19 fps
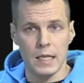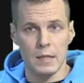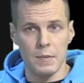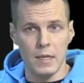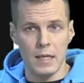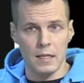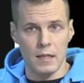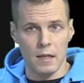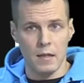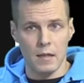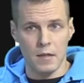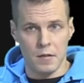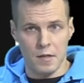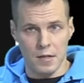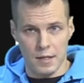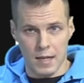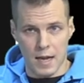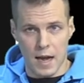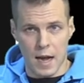means that there's a
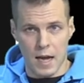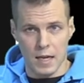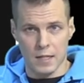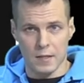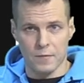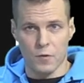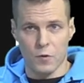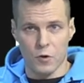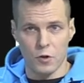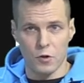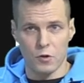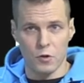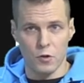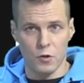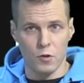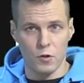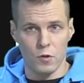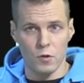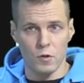task for you to
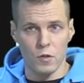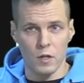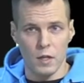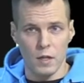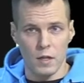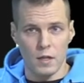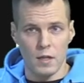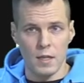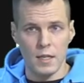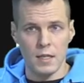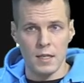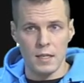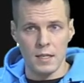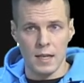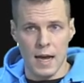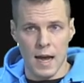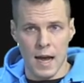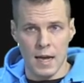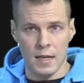do. These
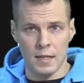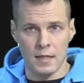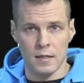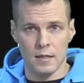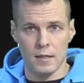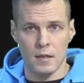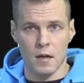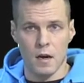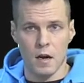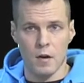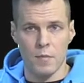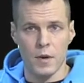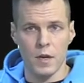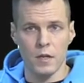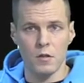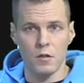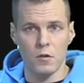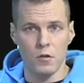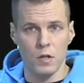tasks are
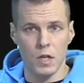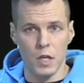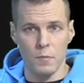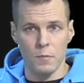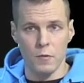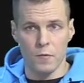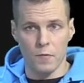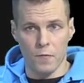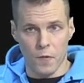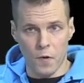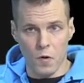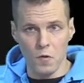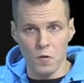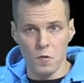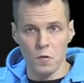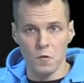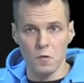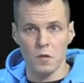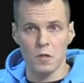meant to keep you focused